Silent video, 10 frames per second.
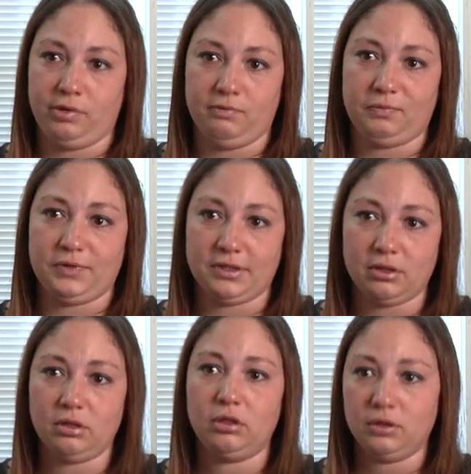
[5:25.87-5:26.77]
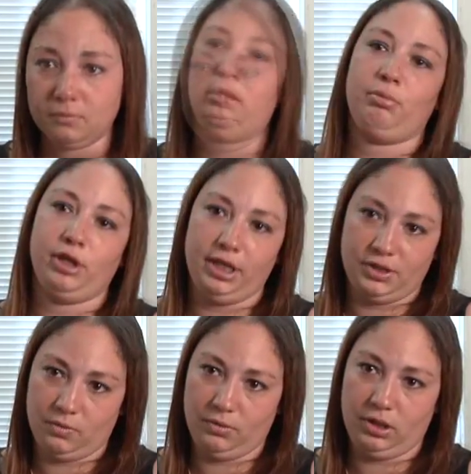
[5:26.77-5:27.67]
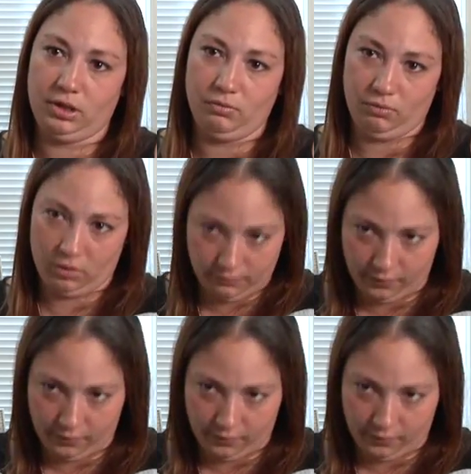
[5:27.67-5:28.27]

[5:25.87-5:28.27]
ribs. The police were